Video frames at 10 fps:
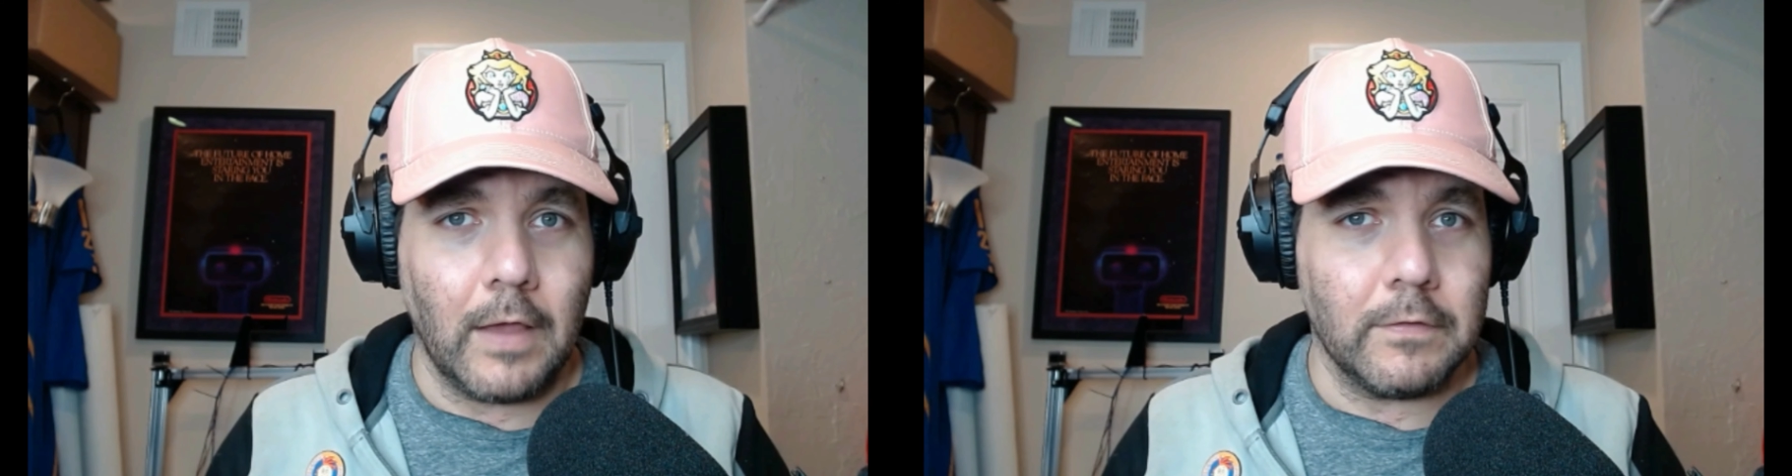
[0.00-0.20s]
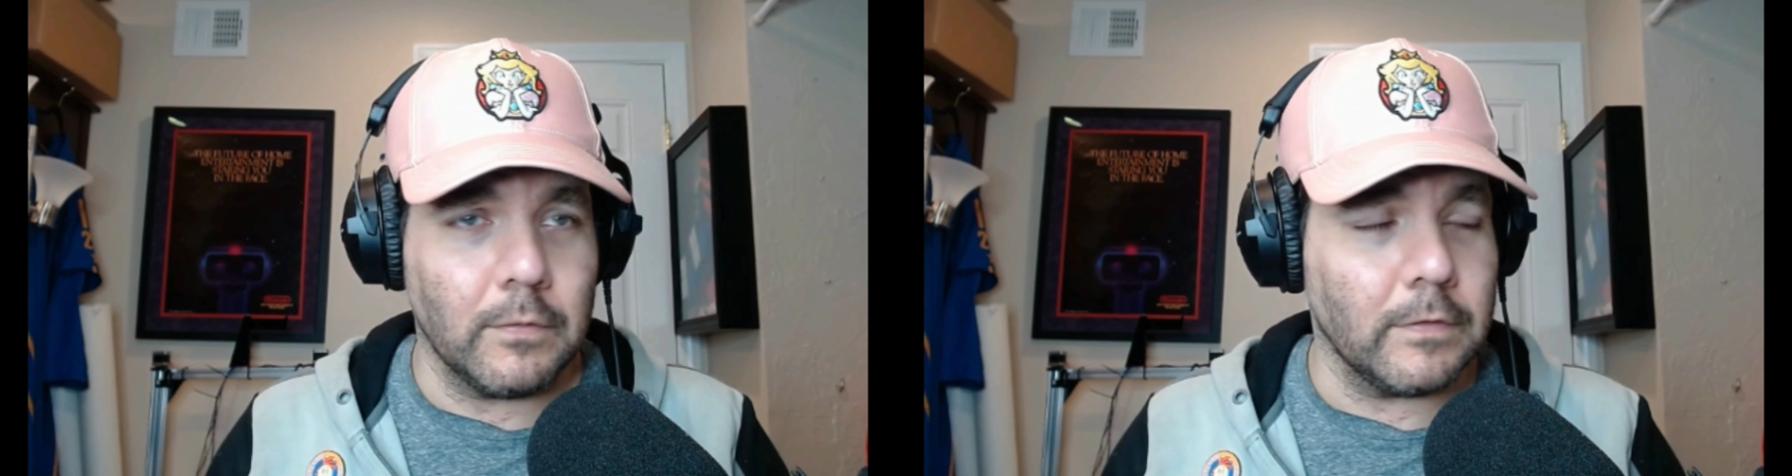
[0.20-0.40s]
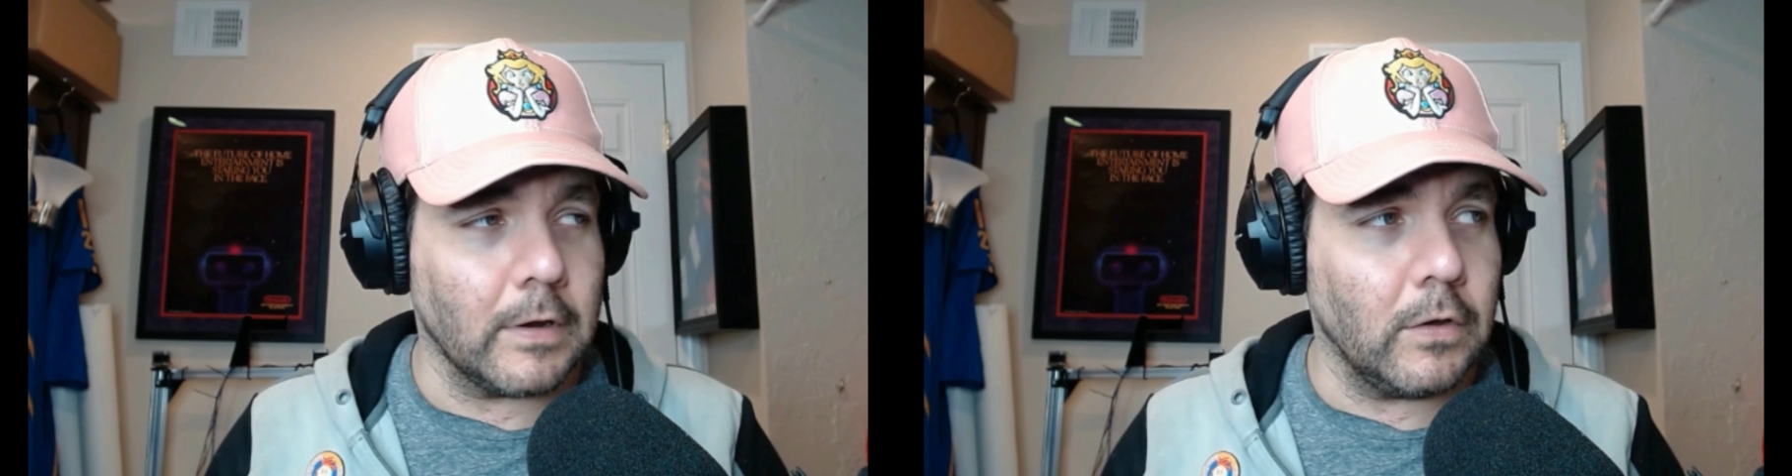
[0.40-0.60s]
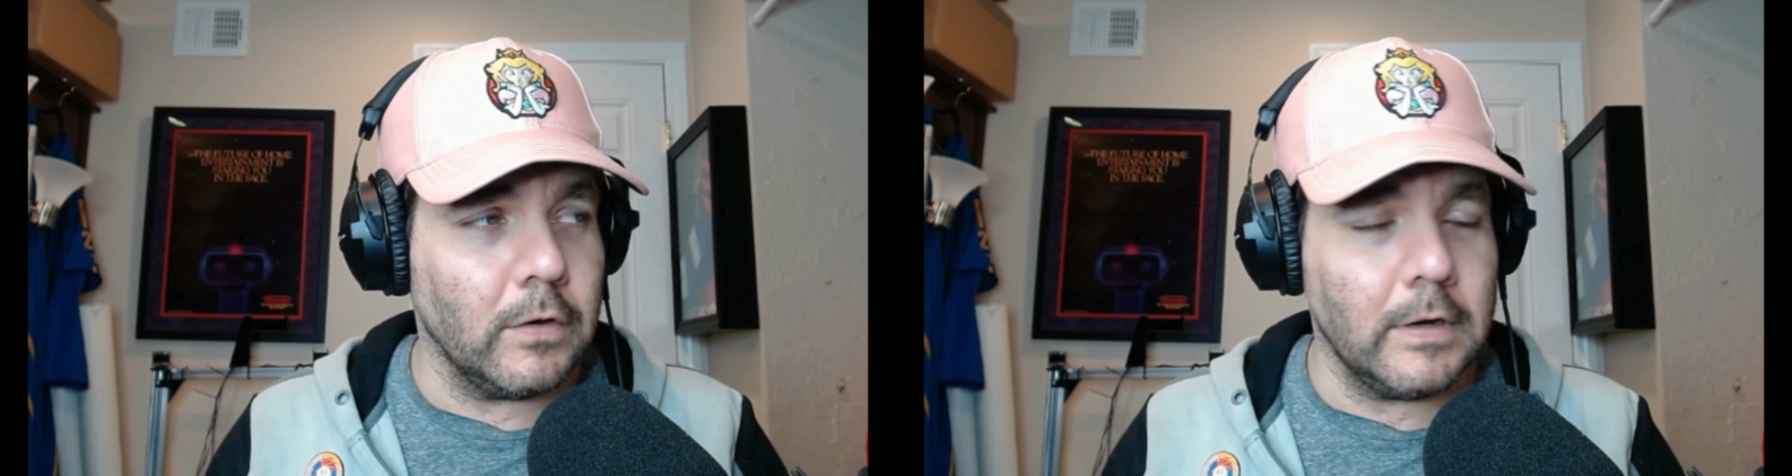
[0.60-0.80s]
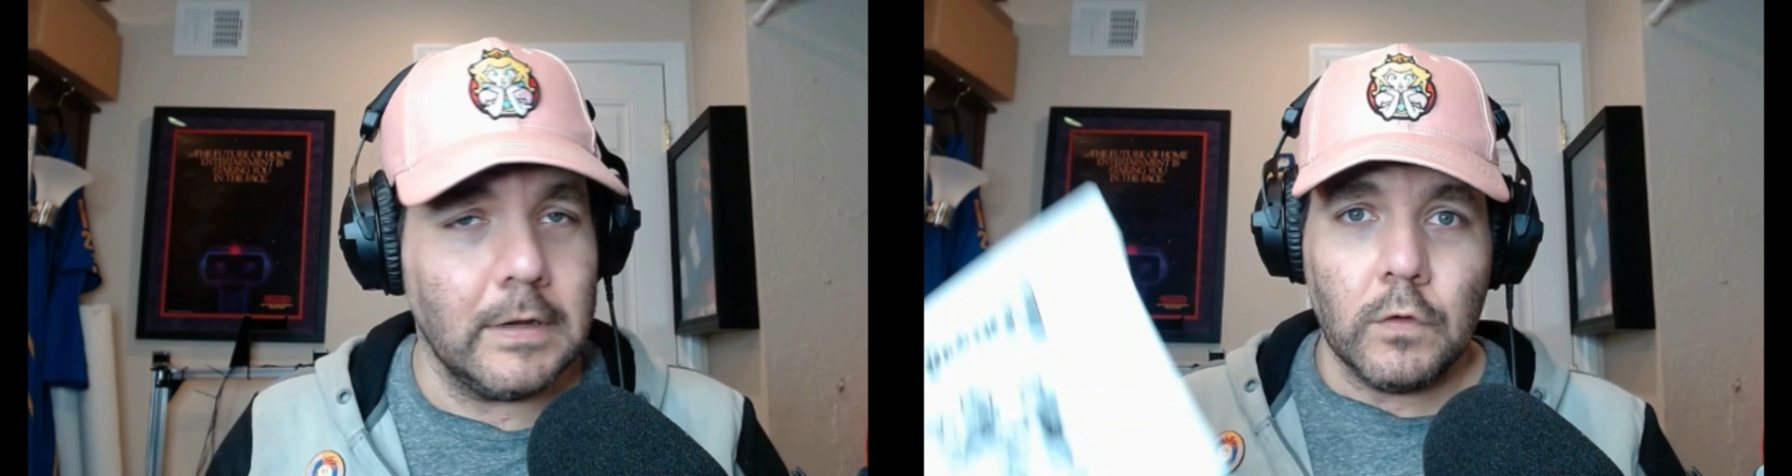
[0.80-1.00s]
as soon as I
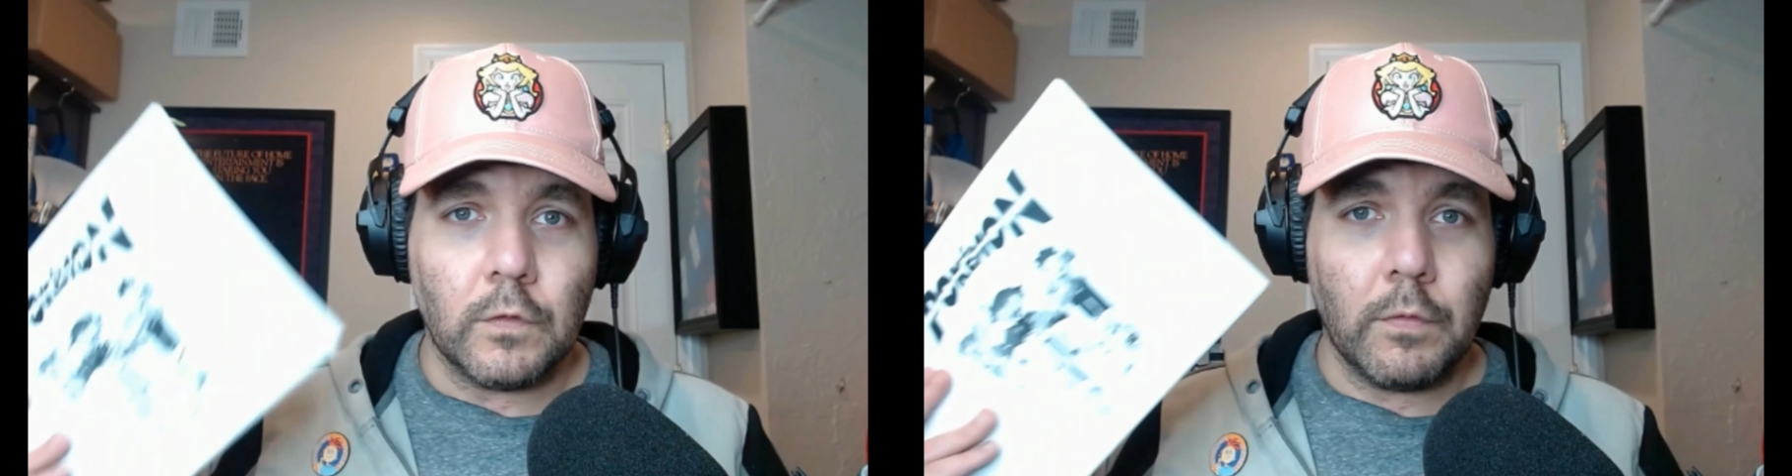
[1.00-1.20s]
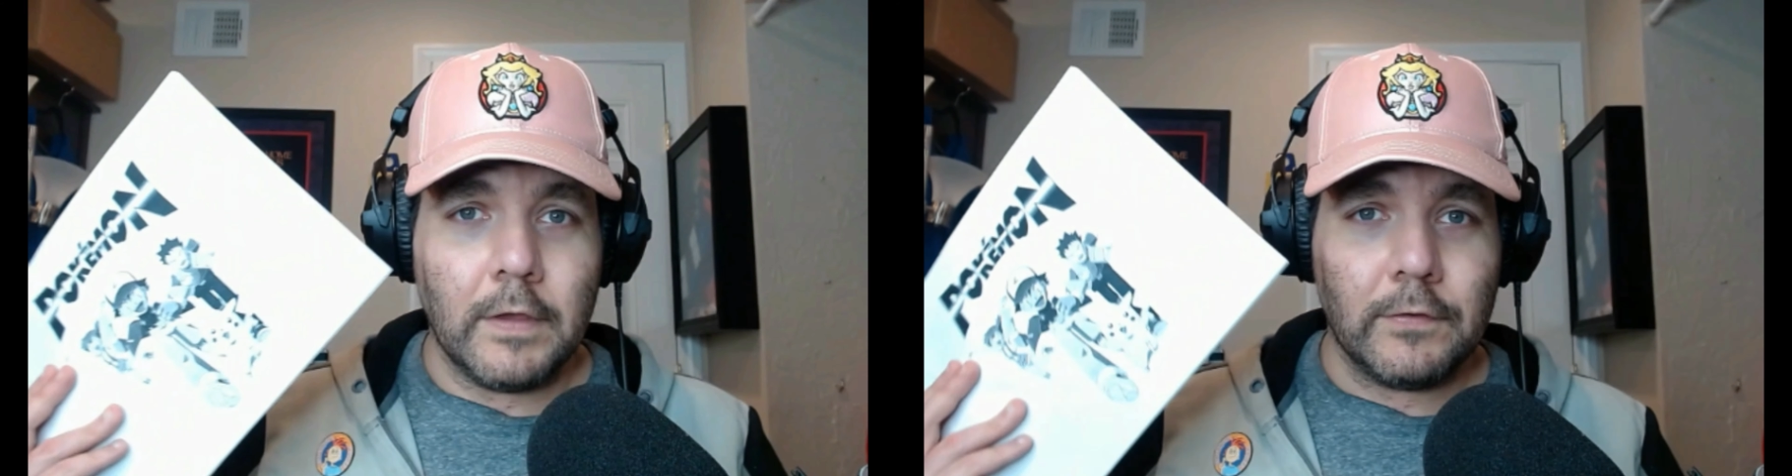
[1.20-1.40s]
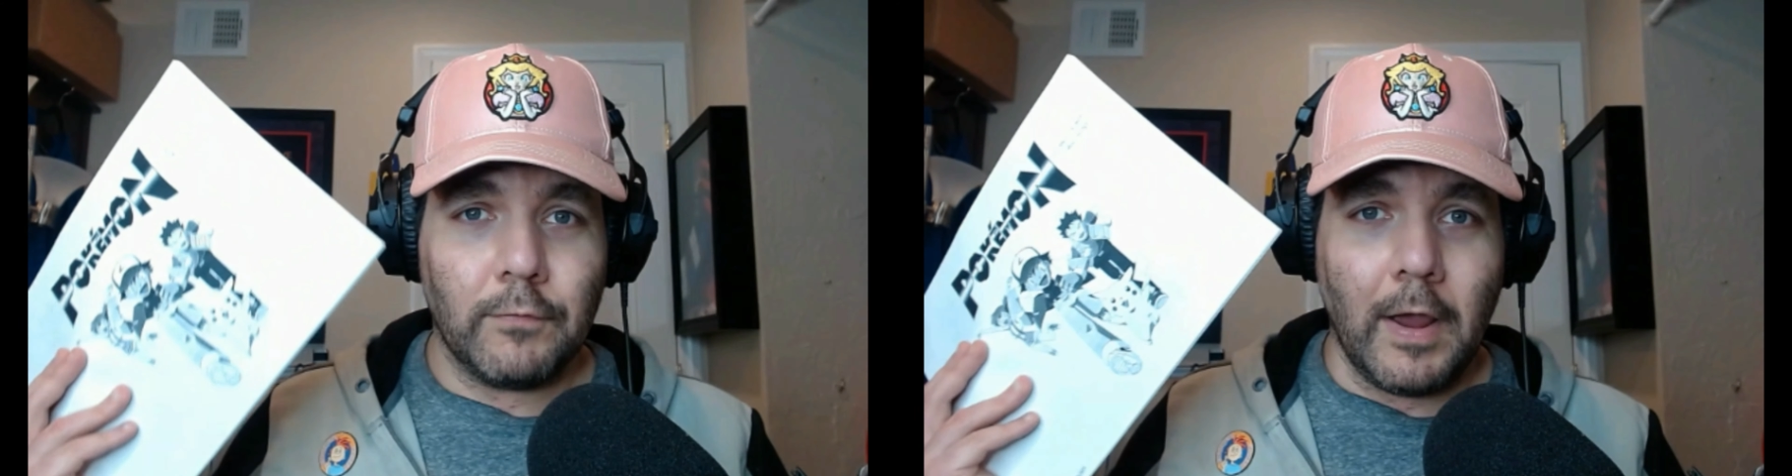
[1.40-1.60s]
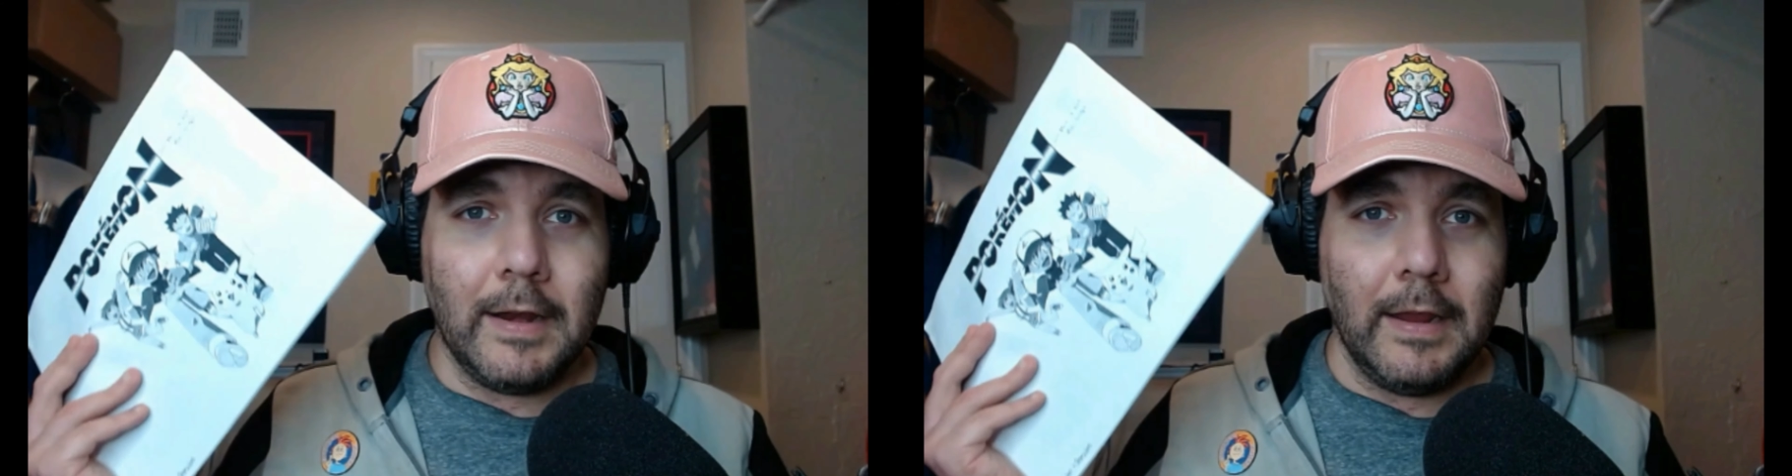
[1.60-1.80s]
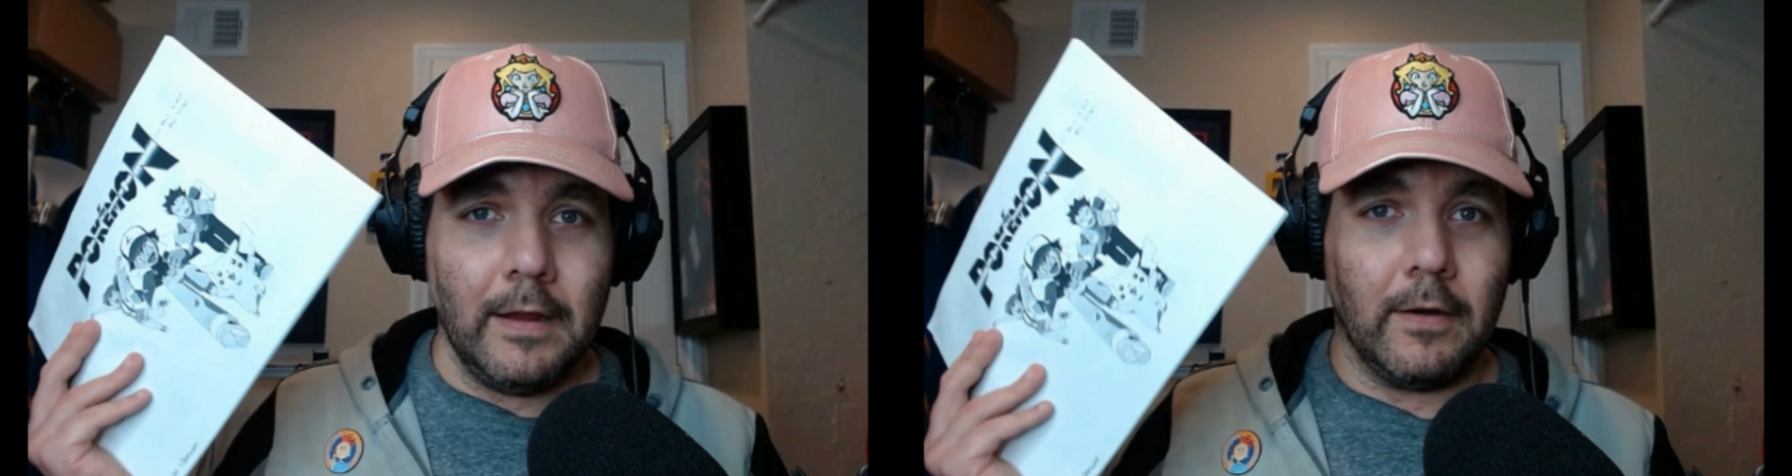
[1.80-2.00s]
could. So this
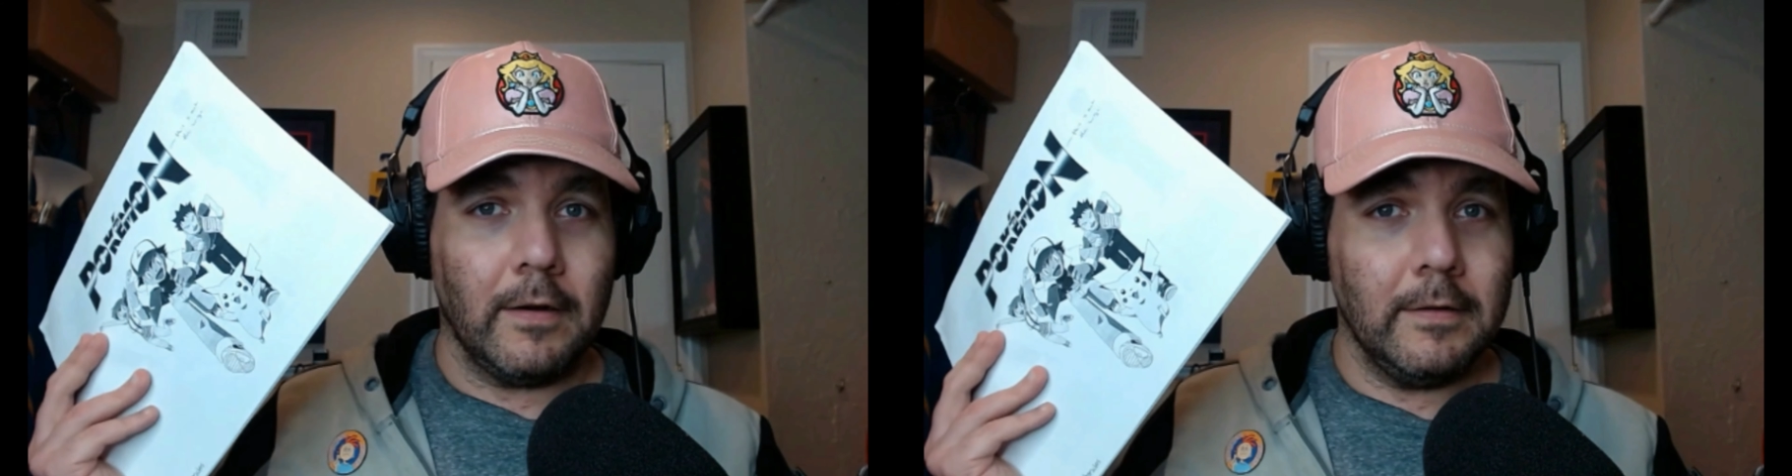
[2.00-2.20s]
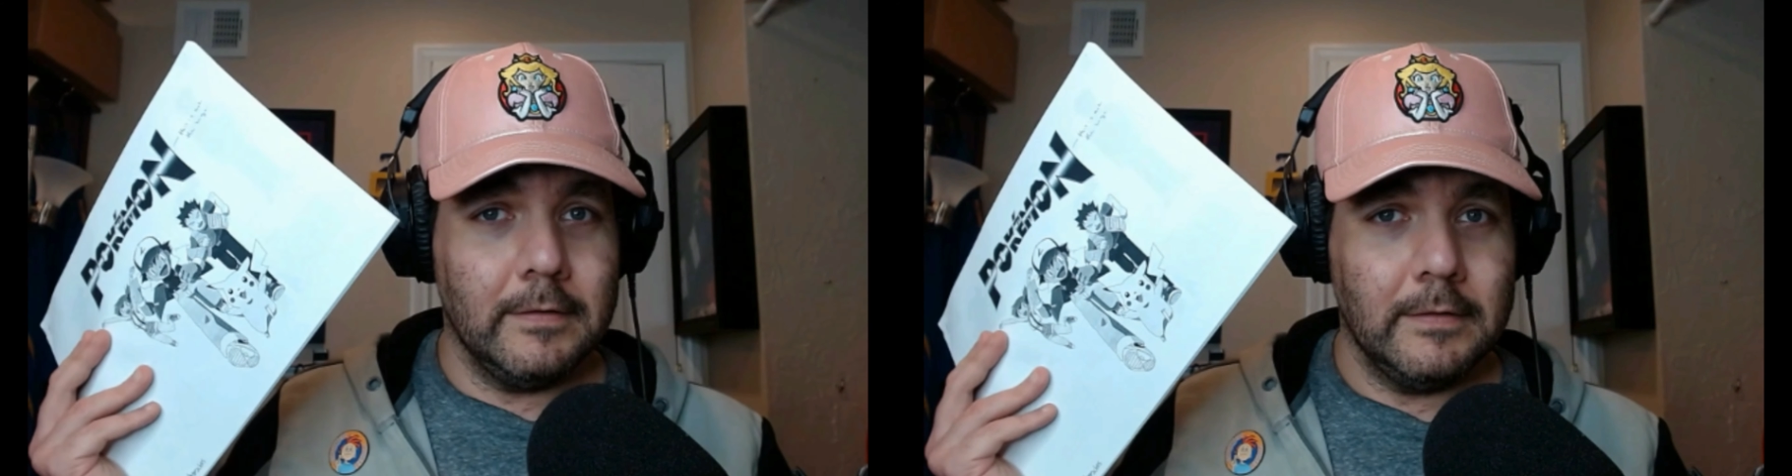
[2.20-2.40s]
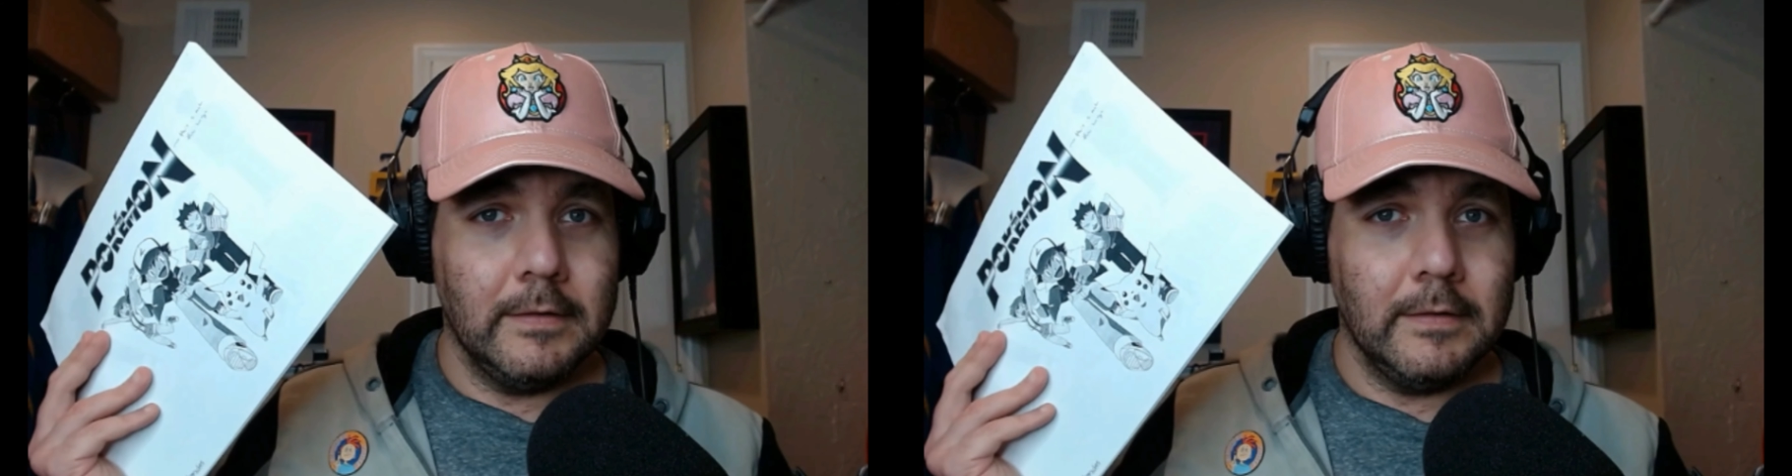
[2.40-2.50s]
right here